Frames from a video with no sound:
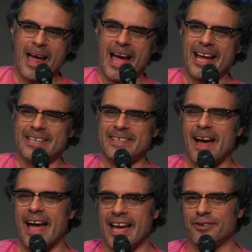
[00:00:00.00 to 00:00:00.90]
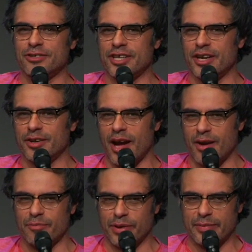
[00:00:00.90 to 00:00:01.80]
and
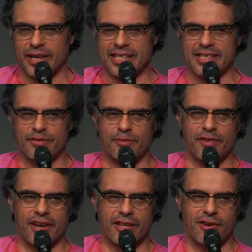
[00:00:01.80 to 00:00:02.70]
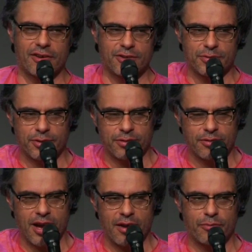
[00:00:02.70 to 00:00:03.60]
also Brett McKenzie from Flight of the Conchords would
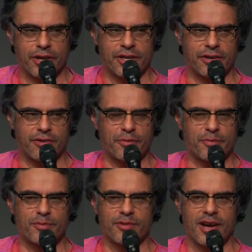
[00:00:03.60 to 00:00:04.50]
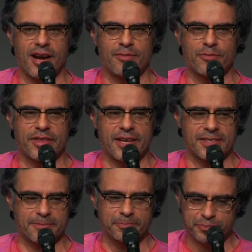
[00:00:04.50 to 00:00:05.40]
work in a group with
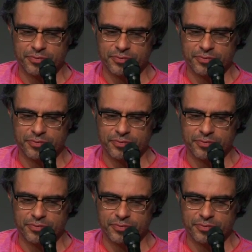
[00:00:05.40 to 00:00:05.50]
us.